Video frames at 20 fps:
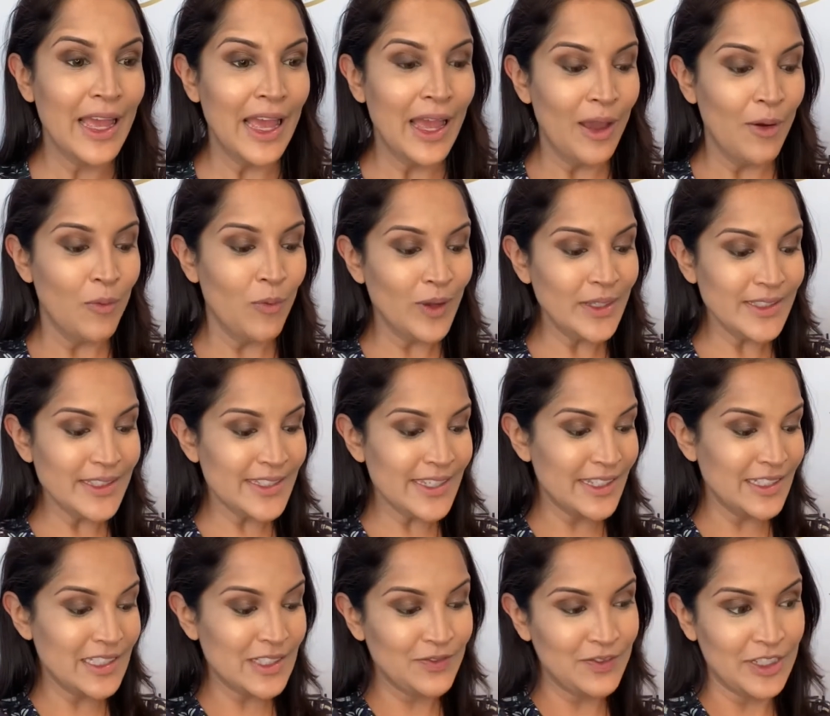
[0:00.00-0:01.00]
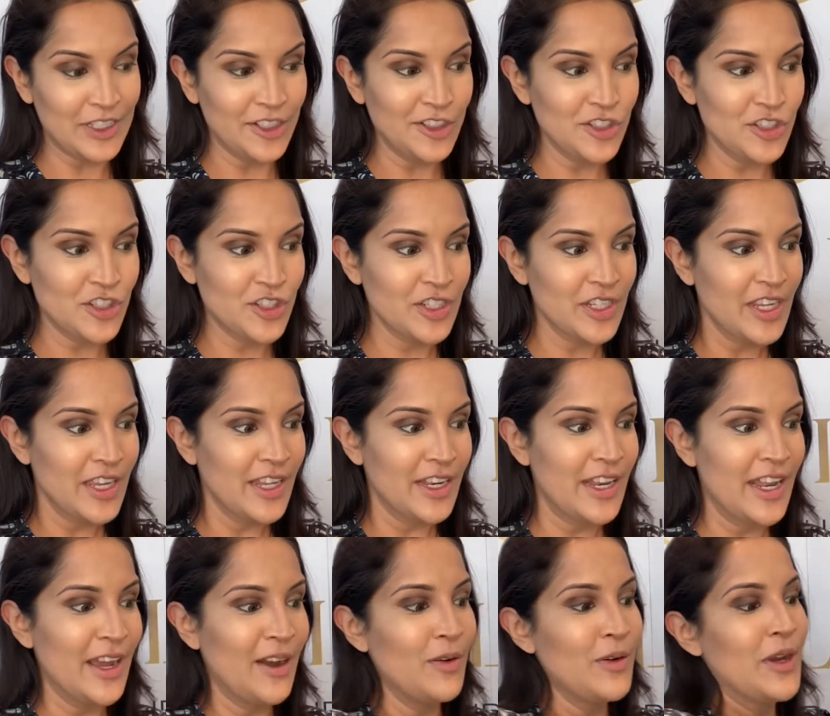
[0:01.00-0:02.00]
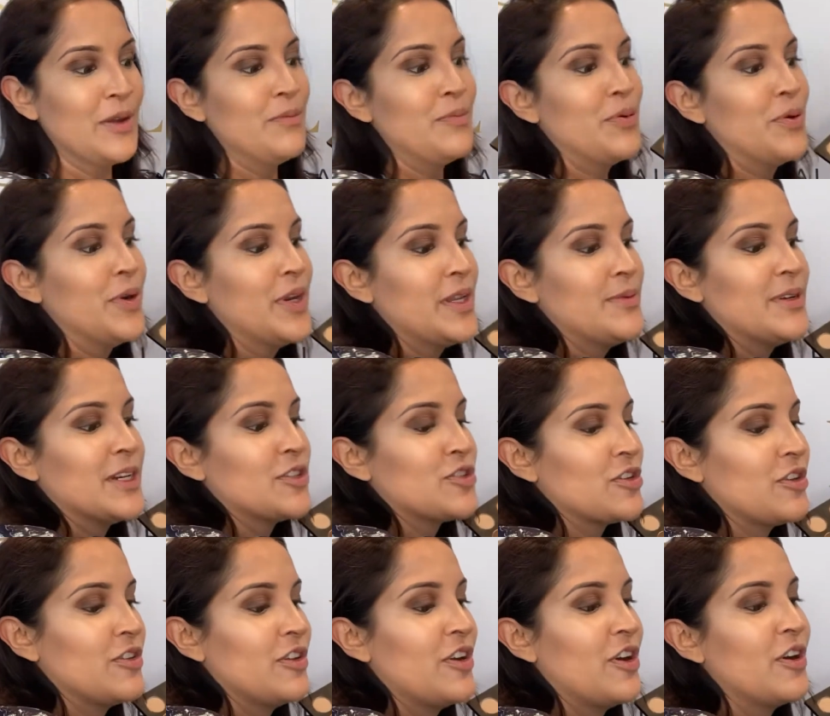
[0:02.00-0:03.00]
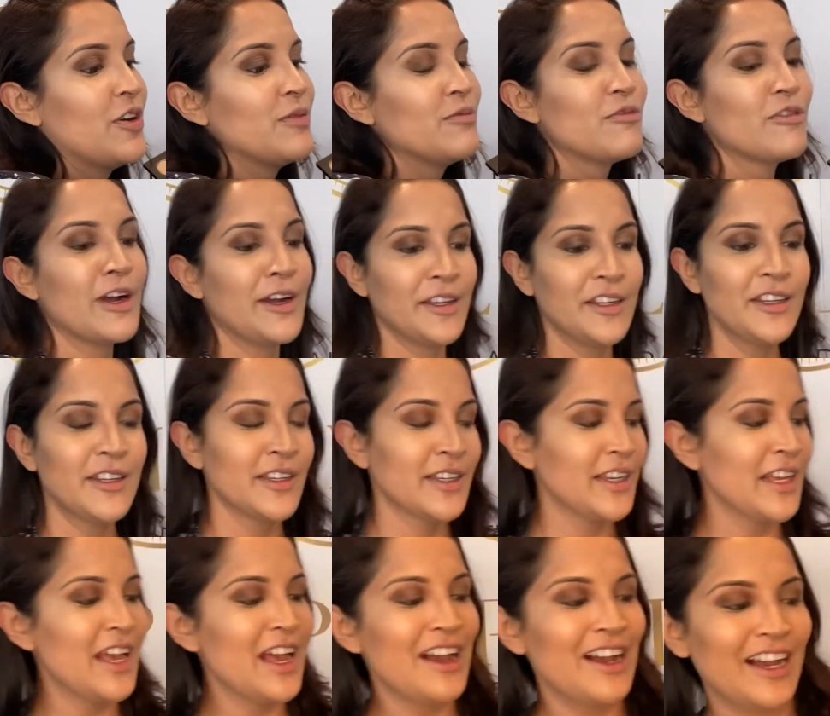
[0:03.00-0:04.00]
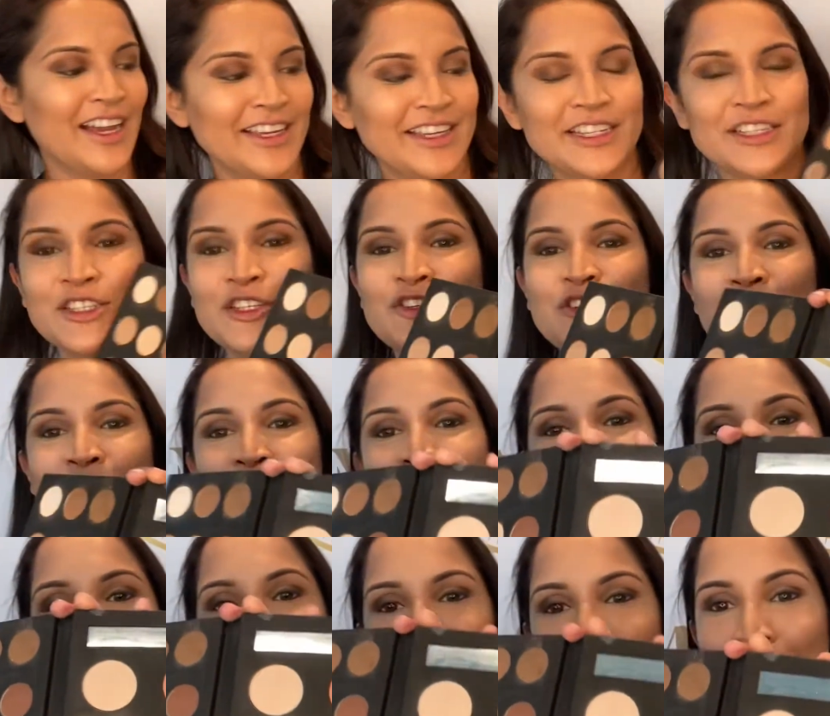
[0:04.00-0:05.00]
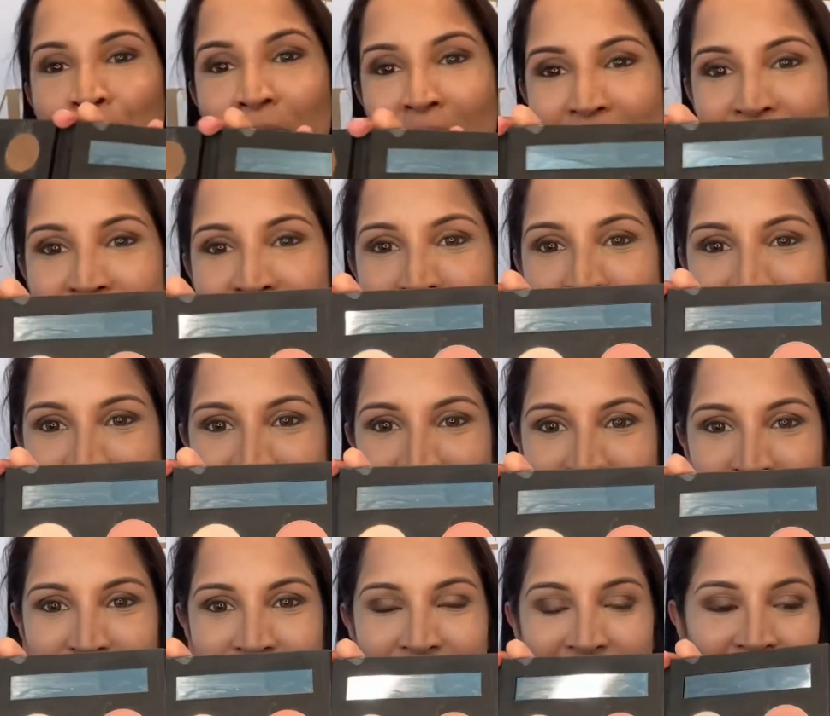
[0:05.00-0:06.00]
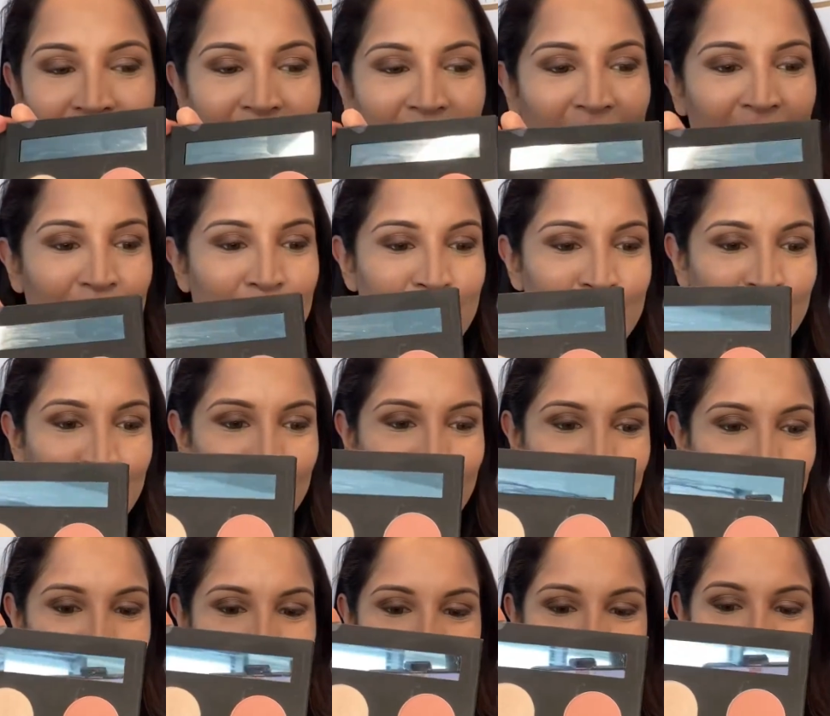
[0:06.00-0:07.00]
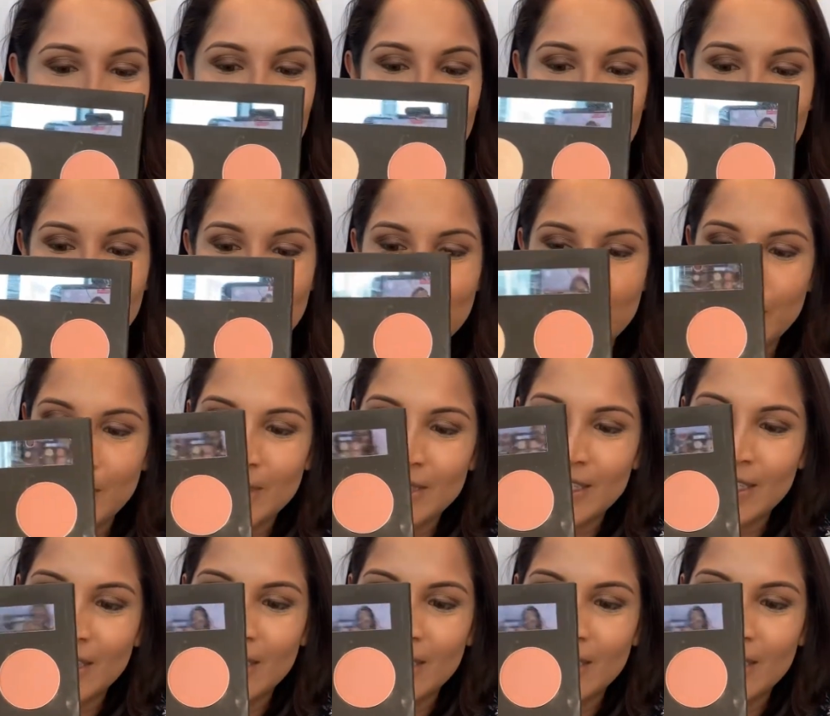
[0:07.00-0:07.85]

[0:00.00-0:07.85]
Once that's finished, now I'm pretty much on the home run. I get to choose which blush I want to use. And I'm going to go for this one down